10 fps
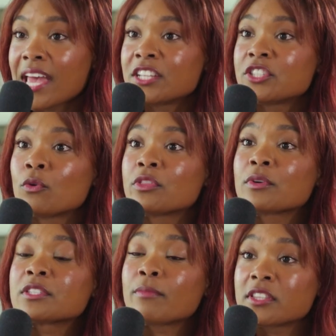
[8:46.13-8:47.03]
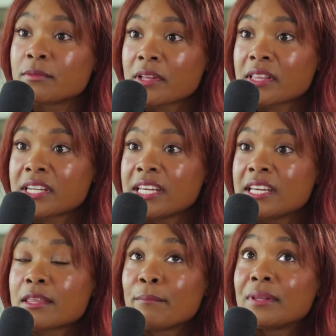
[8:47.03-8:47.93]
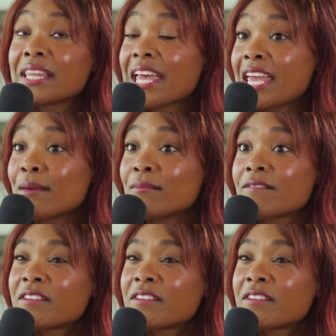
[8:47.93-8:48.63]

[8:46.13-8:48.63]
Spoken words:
And so the responsibility, the blame